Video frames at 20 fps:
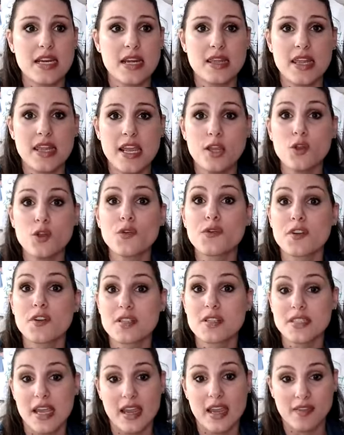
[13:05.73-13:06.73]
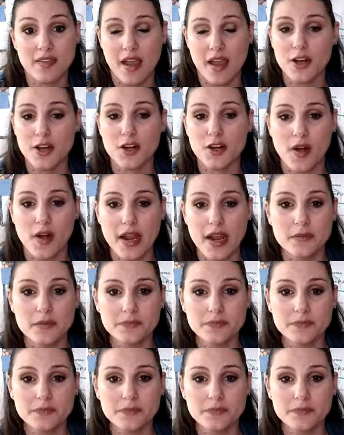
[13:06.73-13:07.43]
Thank you for saying that. You're right.